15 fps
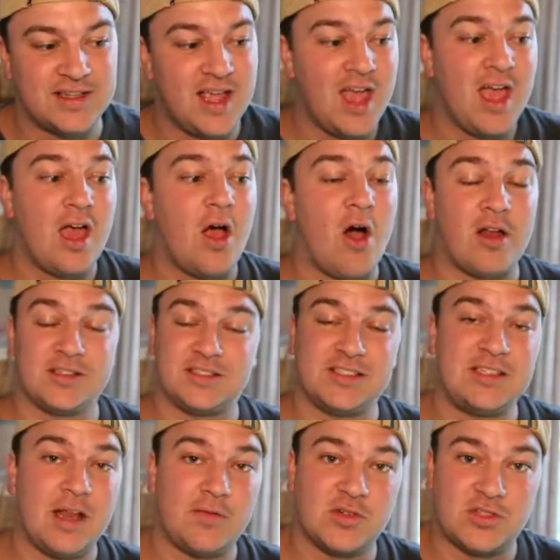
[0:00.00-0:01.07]
Honestly,
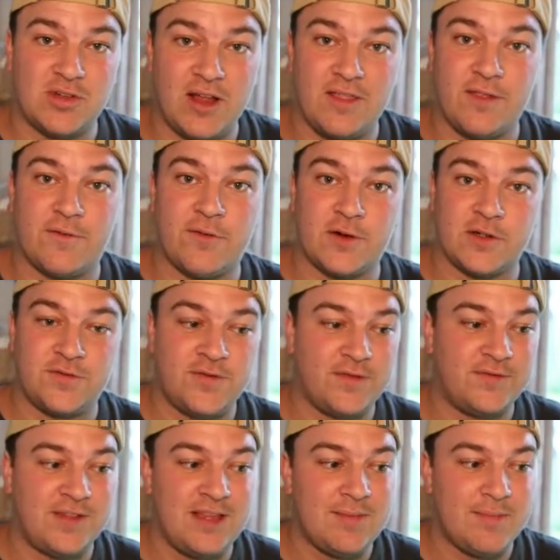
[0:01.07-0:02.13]
never trade the first
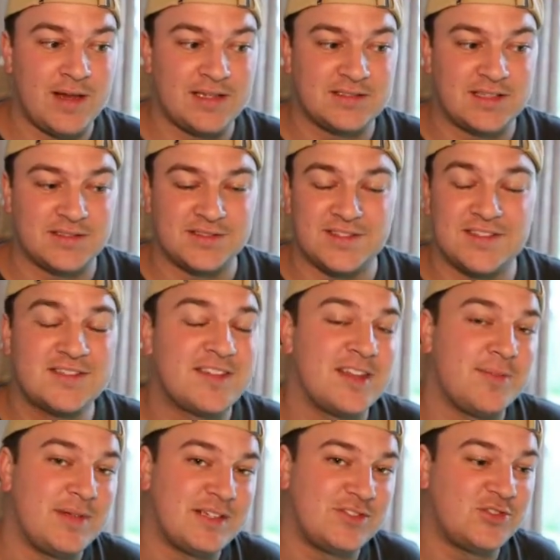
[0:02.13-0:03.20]
15 minutes because it's going to
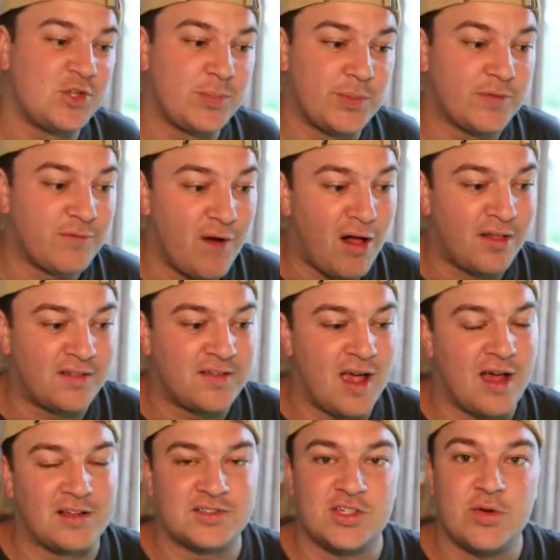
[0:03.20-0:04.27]
be super volatile.
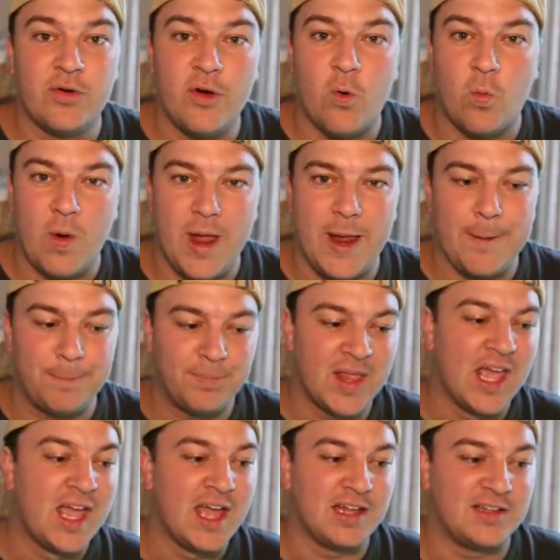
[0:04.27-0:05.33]
So you want to wait
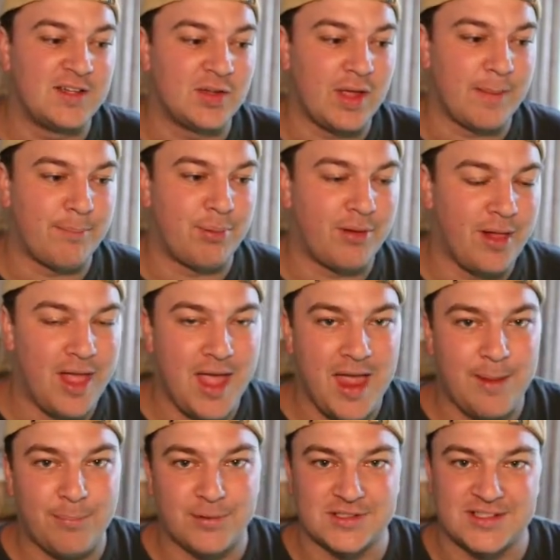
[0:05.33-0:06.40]
until a play
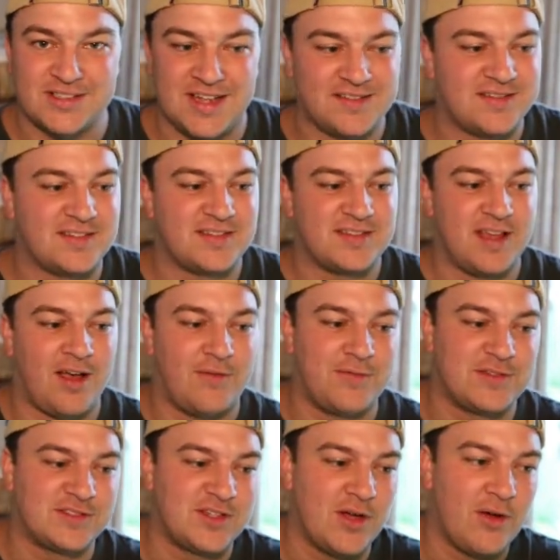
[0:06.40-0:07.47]
presents itself. And
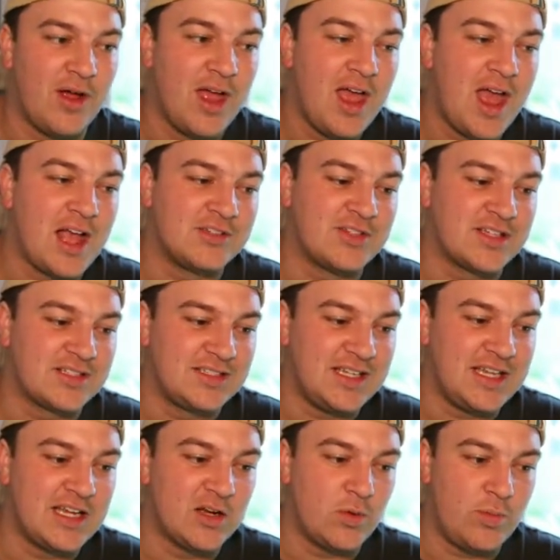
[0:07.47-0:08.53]
so as you can see
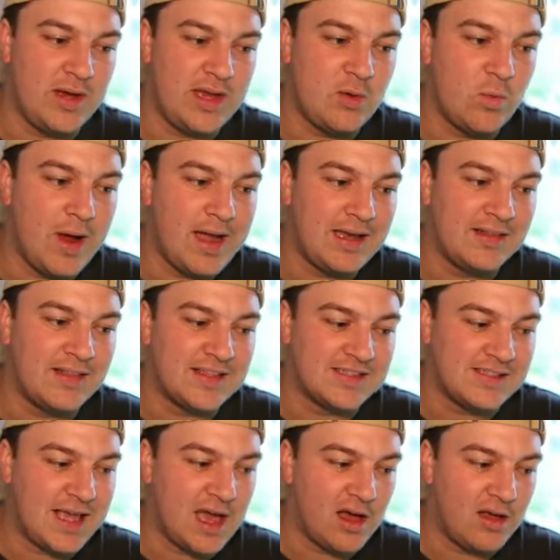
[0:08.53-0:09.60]
here, we waited this
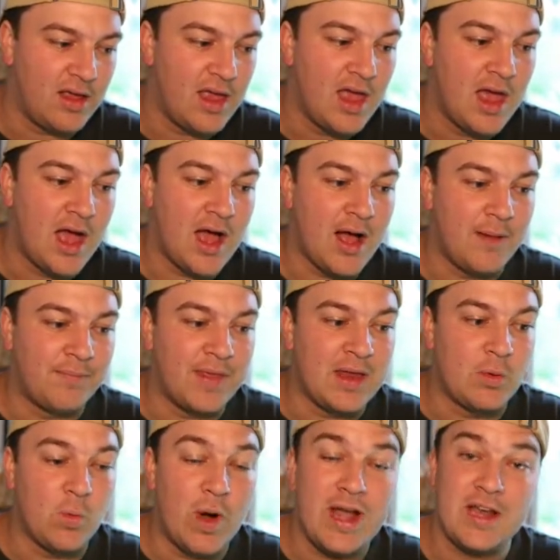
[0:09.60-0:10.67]
out and
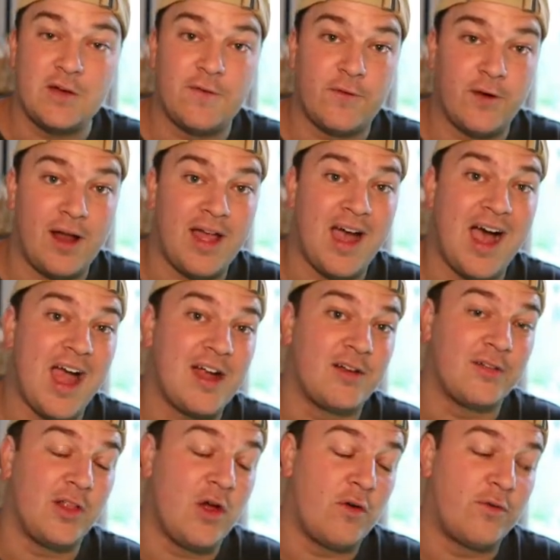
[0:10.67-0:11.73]
waited for a higher
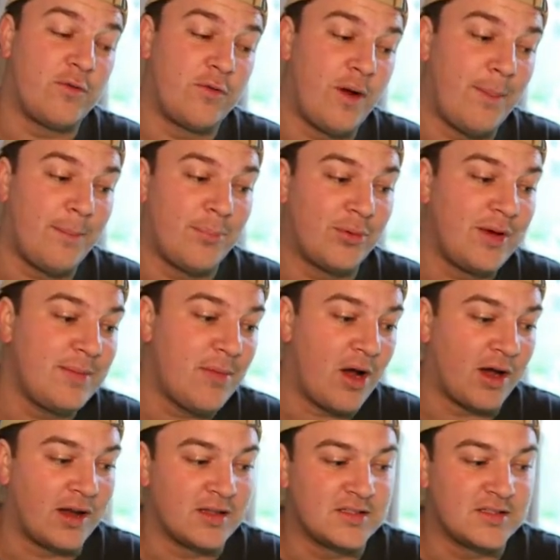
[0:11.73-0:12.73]
low from pre-market.